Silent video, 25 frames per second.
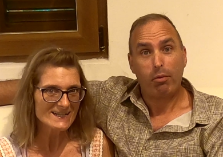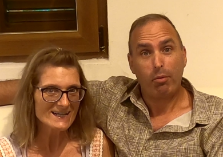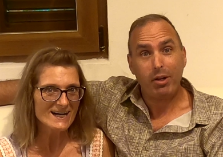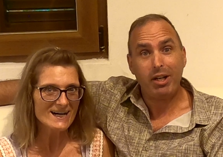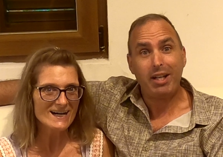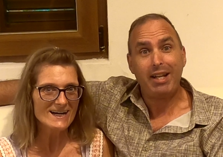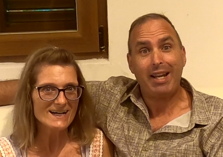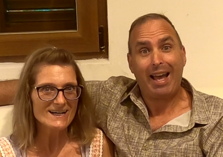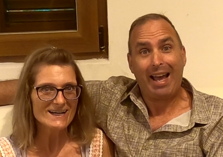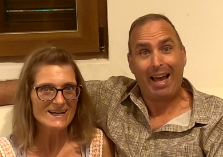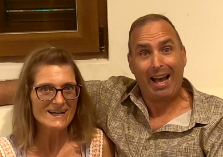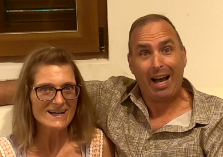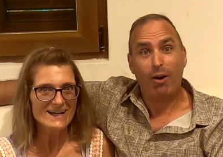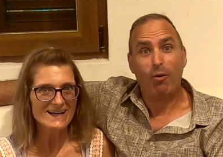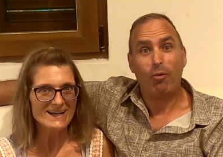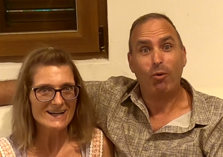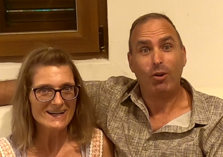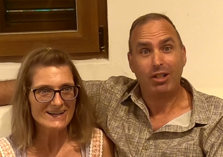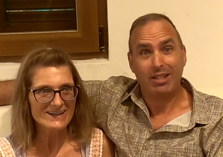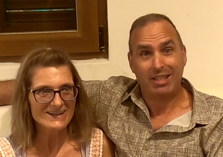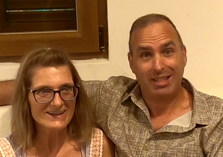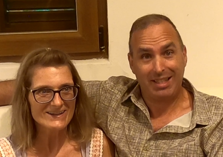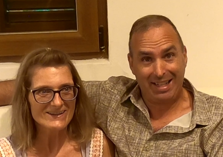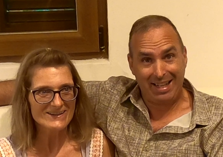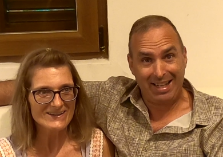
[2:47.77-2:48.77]
Speaker 1: 3
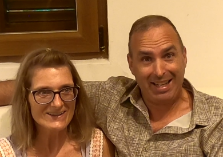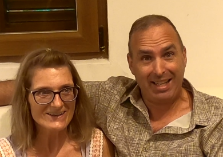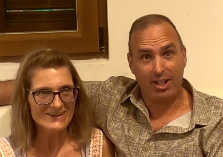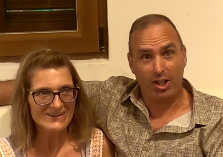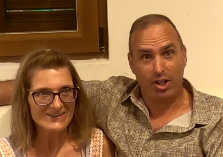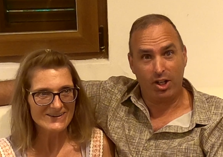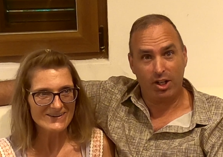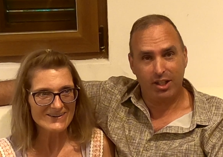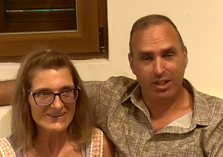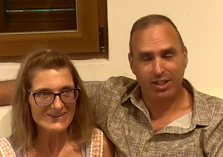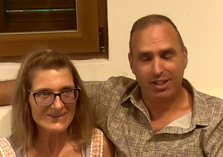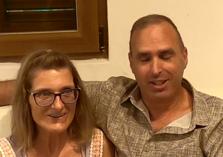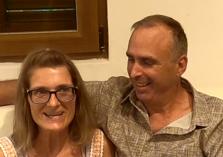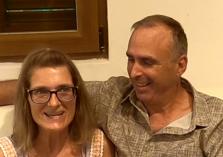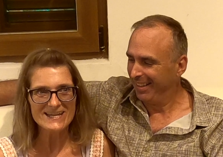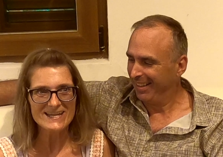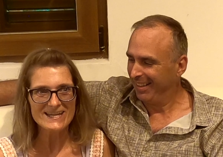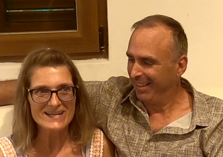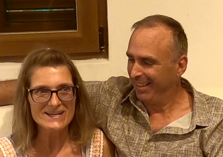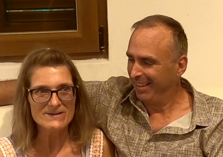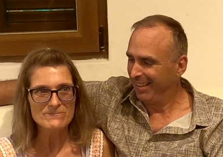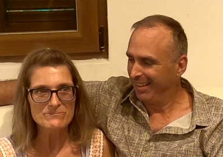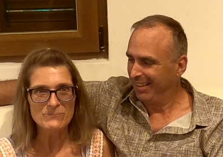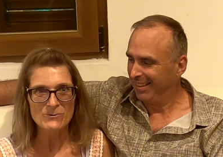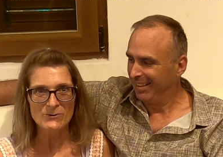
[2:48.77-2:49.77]
hours later,
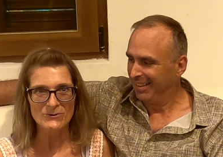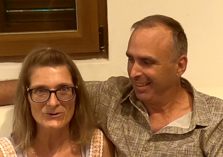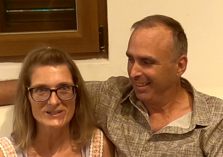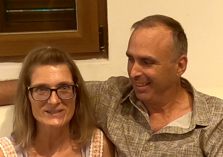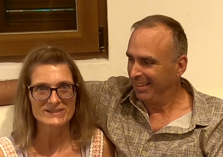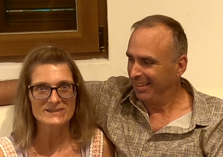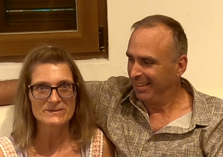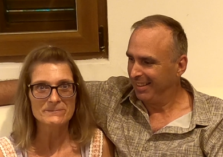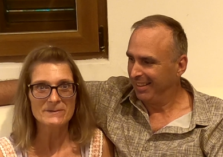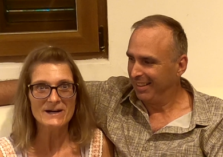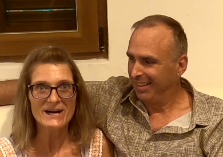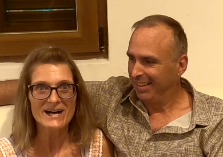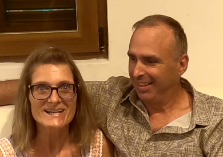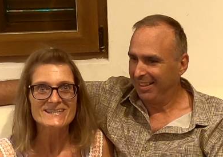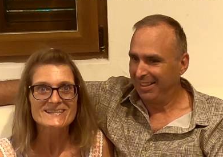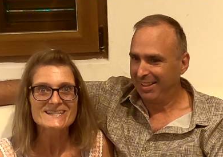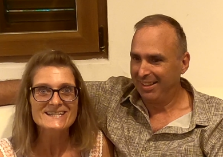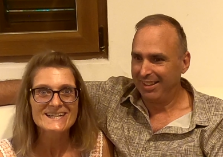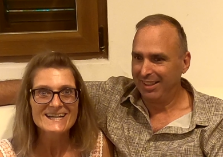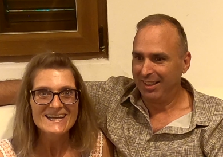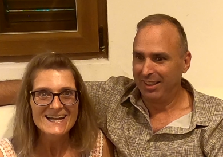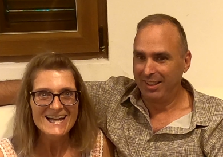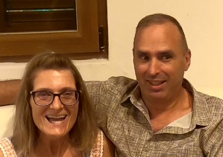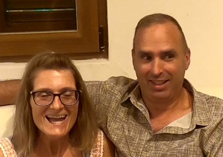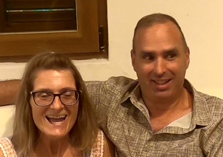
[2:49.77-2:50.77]
Speaker 2: he boarded the bus.
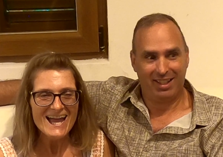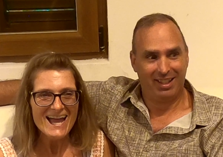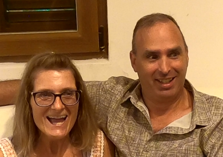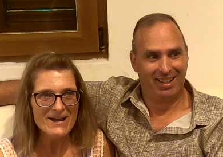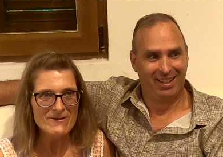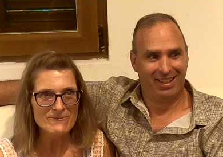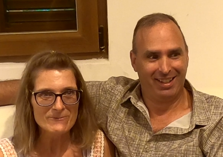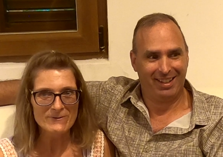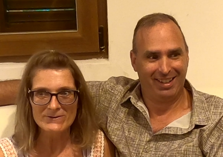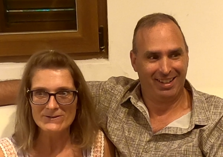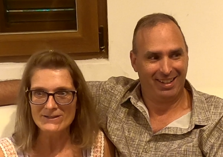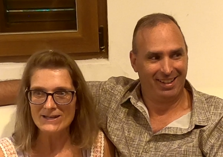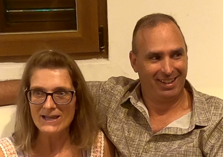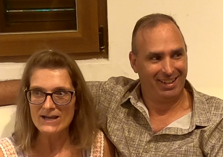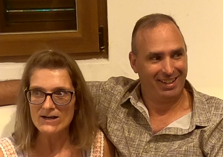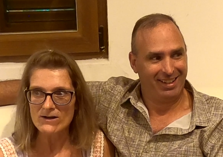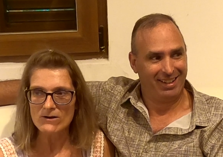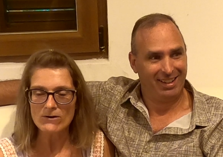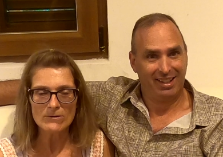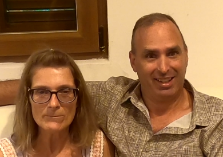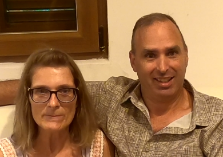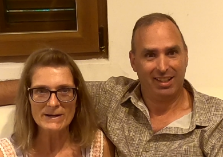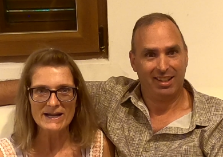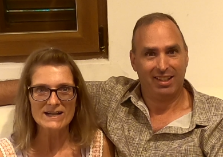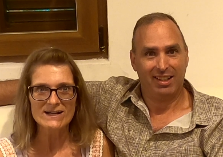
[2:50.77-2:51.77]
And we were
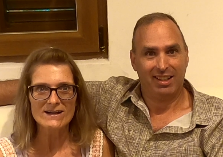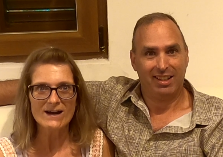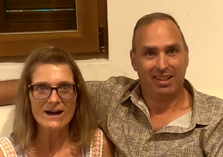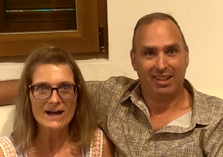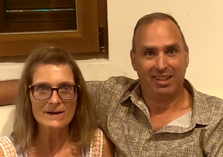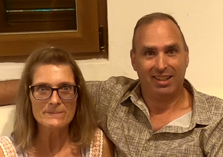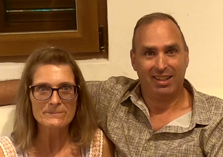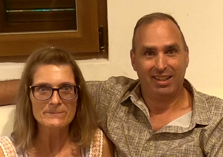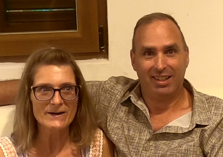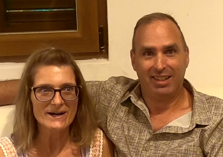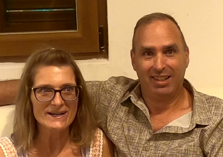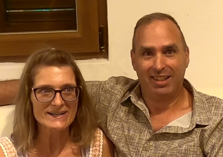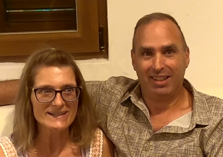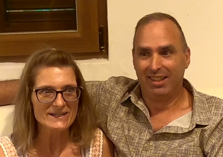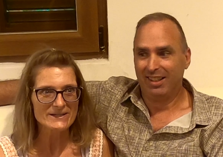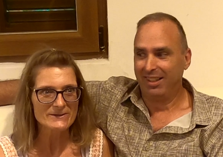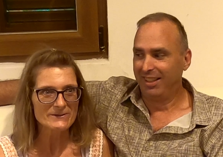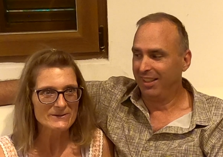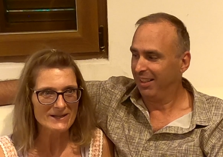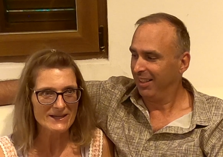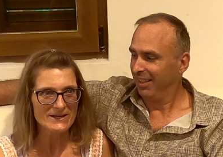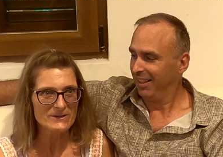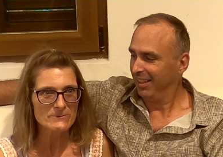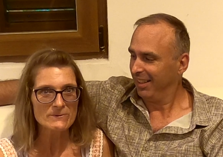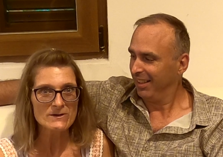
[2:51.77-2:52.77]
like, oh my God,
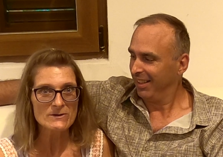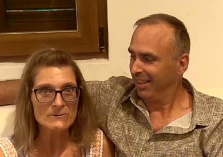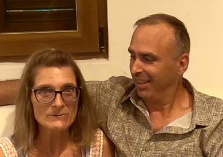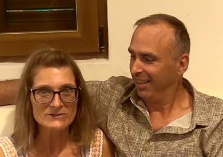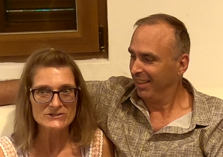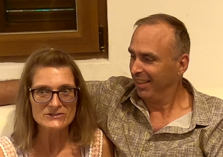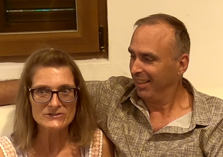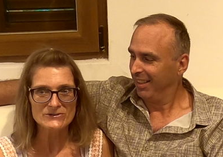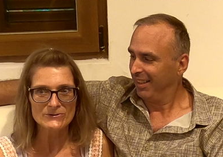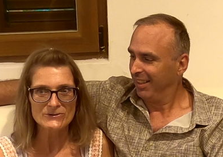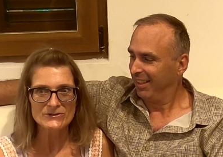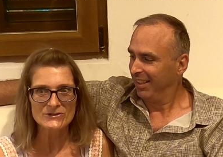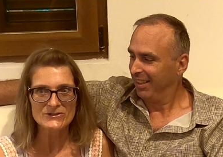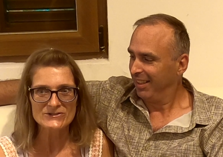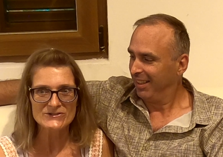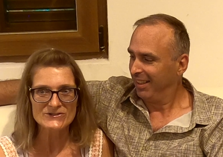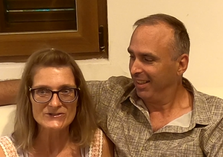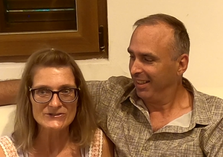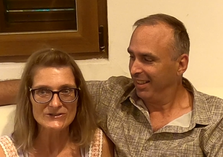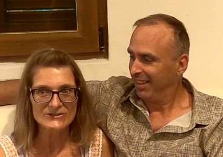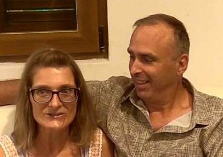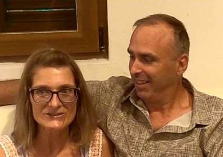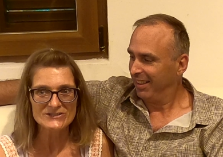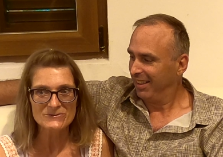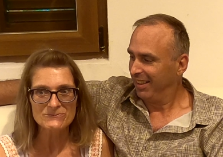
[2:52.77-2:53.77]
buddy. Like, we were so
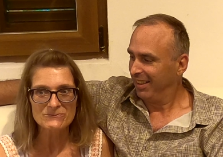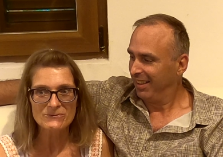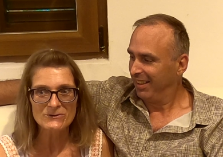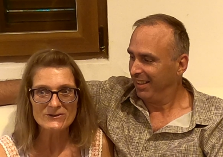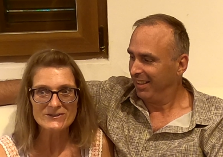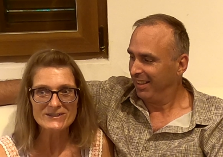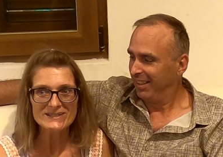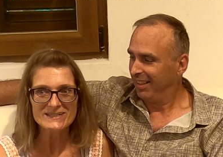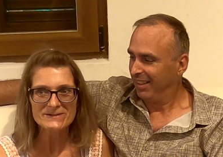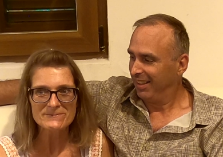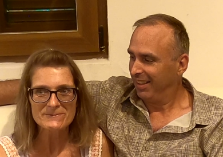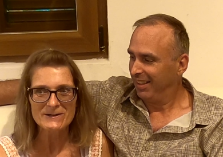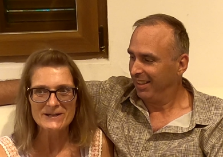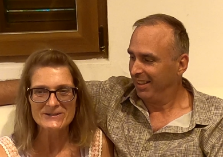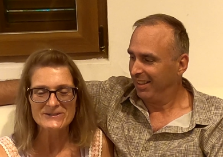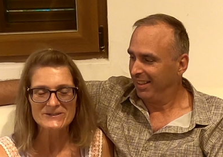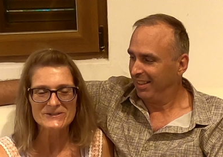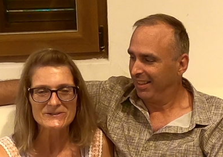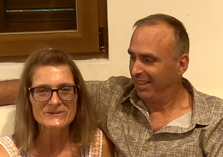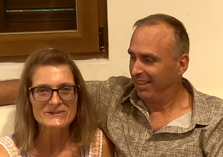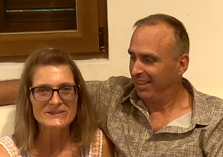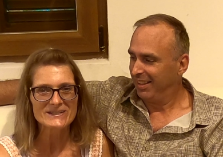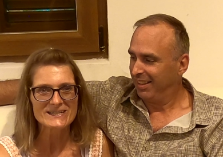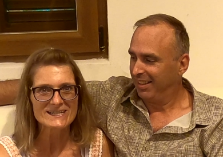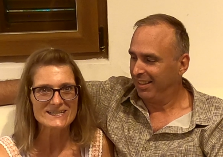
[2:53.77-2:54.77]
concerned and worried
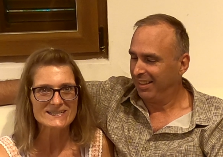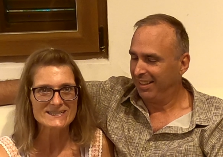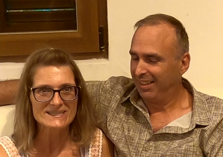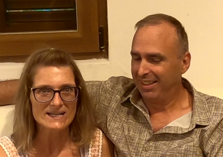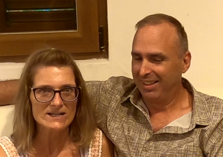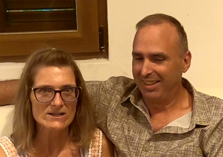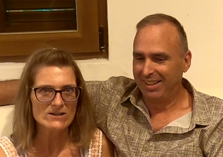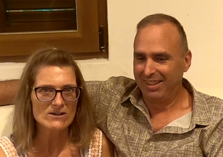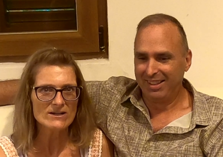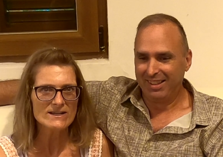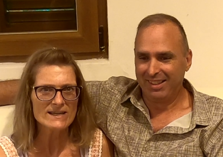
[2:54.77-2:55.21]
about you. And he's like,